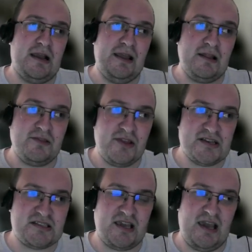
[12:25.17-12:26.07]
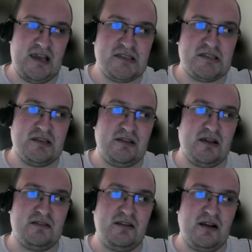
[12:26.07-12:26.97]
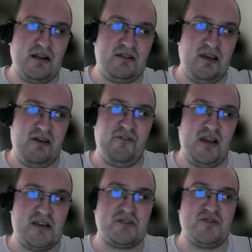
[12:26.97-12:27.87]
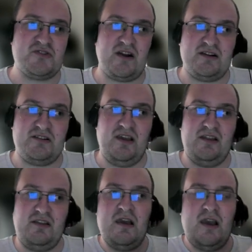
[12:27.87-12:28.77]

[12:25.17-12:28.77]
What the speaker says: In this case, the alternative is constructed